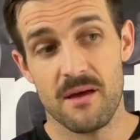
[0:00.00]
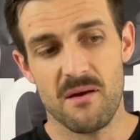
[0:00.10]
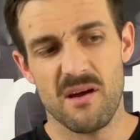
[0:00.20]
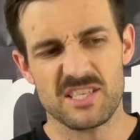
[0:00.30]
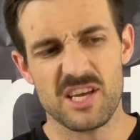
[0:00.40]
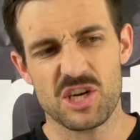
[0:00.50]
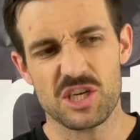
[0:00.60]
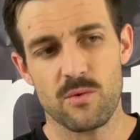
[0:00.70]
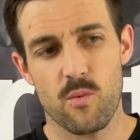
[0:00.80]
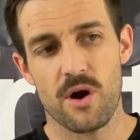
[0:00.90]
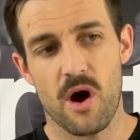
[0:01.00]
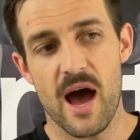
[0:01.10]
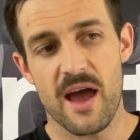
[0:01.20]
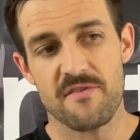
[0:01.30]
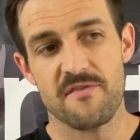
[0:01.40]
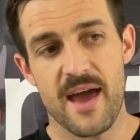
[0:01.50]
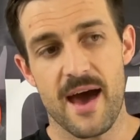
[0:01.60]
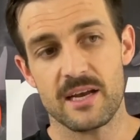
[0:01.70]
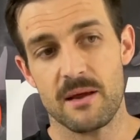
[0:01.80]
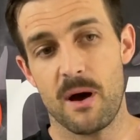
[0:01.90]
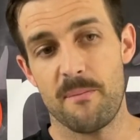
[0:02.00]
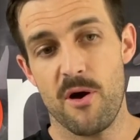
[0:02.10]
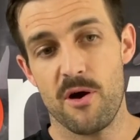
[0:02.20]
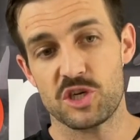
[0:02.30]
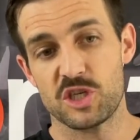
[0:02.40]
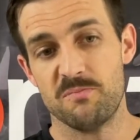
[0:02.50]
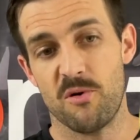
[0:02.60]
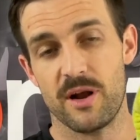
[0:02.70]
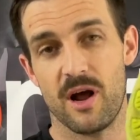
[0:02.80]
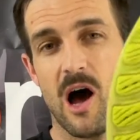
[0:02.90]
essentially what I have found in my purchase point,